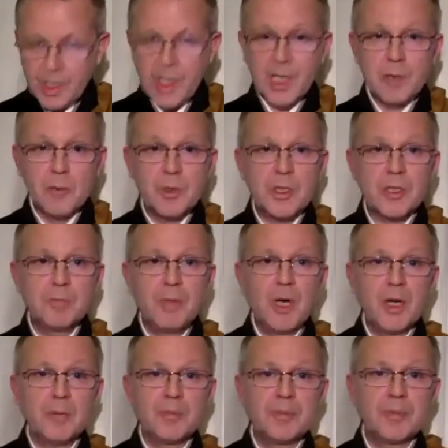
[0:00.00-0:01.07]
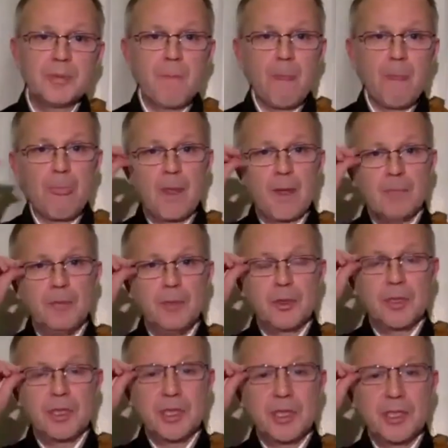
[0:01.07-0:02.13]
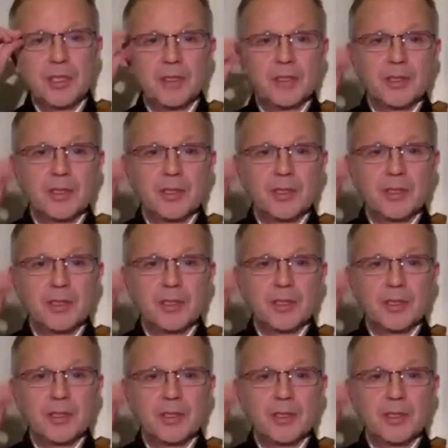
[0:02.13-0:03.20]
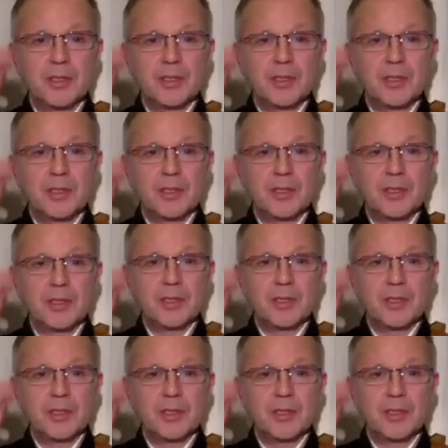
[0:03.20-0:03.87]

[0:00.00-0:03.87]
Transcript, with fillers: I was a pop musician. I, I was